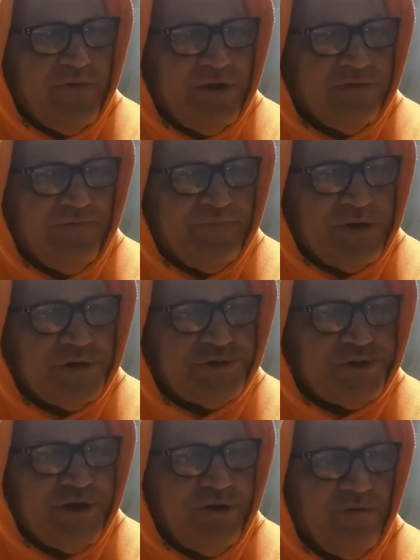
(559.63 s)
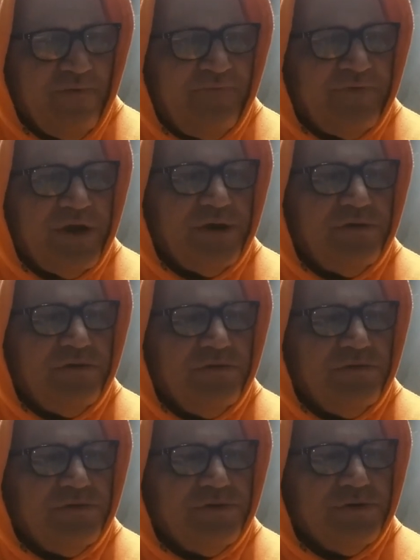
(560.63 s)
either VC or VD.
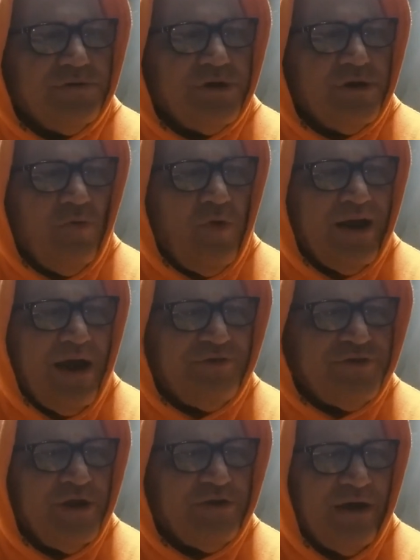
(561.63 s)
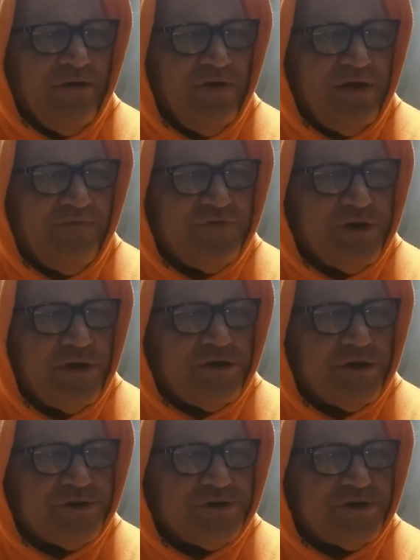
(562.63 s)
You know what? I don't even think
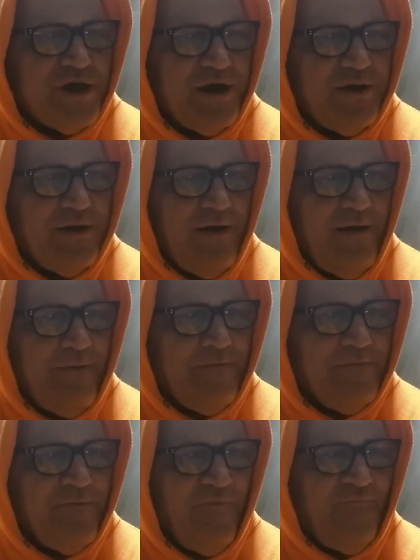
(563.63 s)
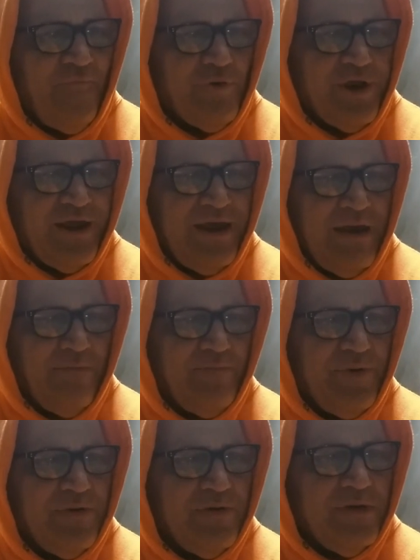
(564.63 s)
this is a 40
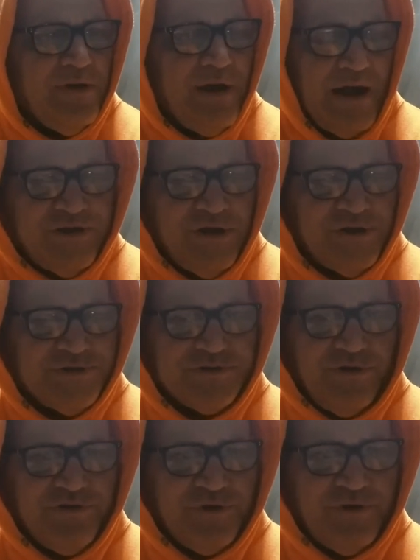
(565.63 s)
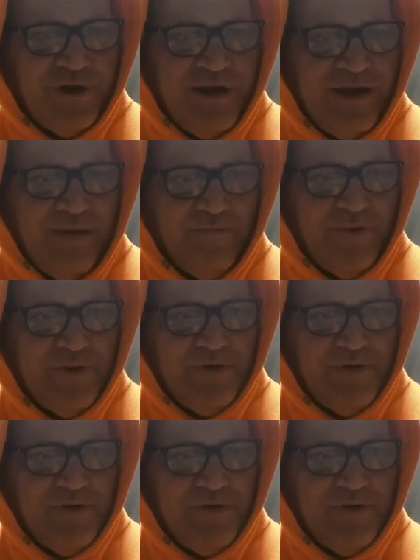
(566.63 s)
amp. I think this is a 30 amp.